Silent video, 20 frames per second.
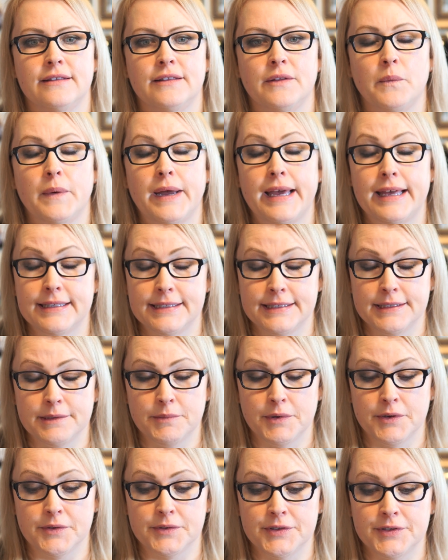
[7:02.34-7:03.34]
the way it's
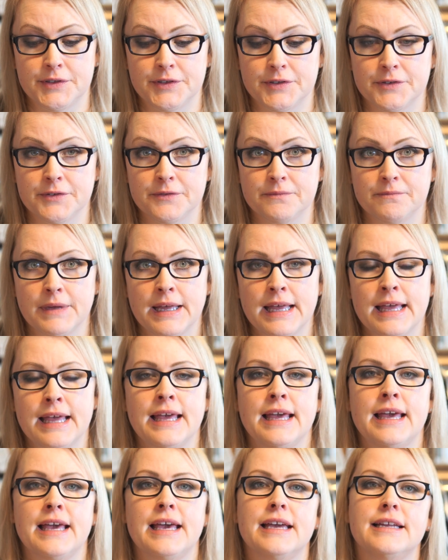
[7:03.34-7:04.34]
supposed to.
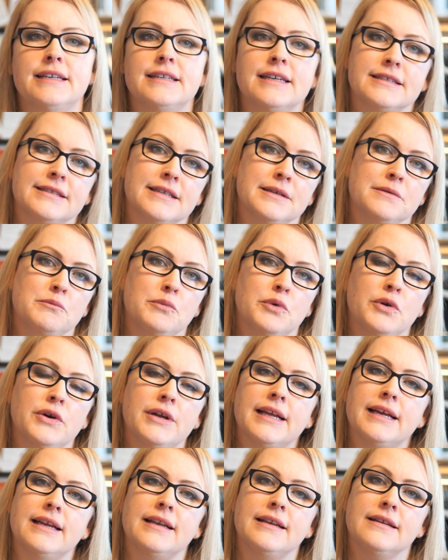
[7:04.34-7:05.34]
It doesn't
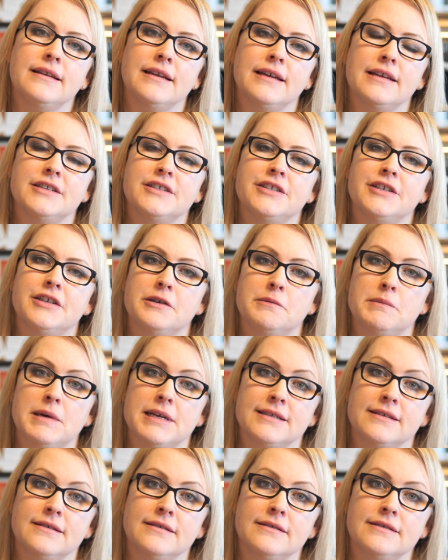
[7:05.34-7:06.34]
put it into your
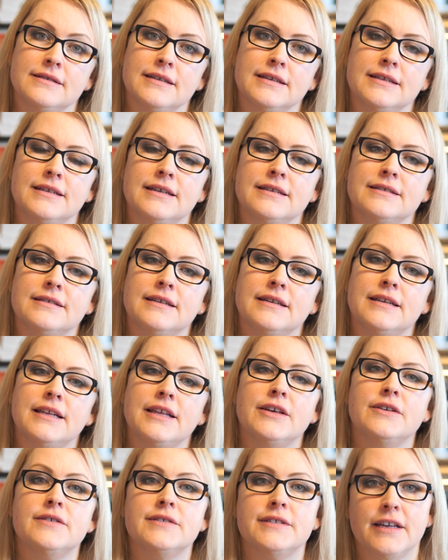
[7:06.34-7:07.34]
muscles. It doesn't
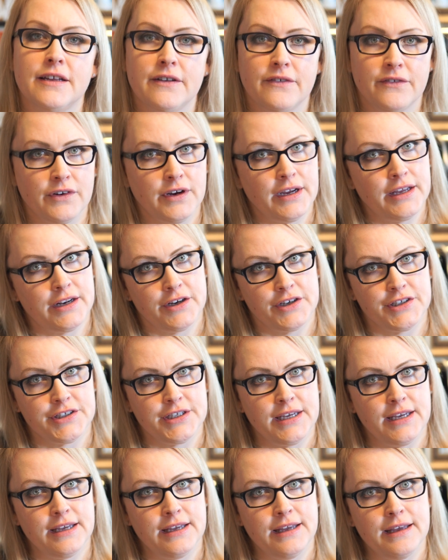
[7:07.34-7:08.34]
use it for
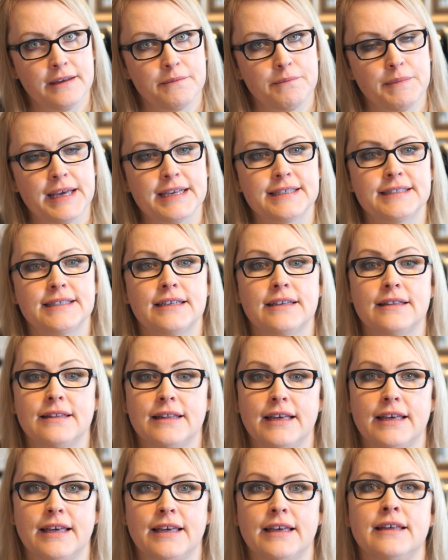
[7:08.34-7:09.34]
energy. It
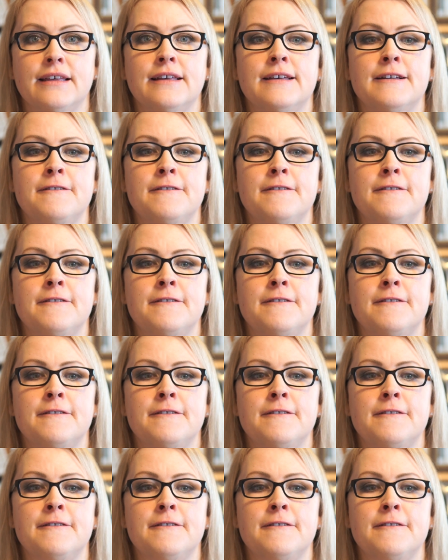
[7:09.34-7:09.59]
basically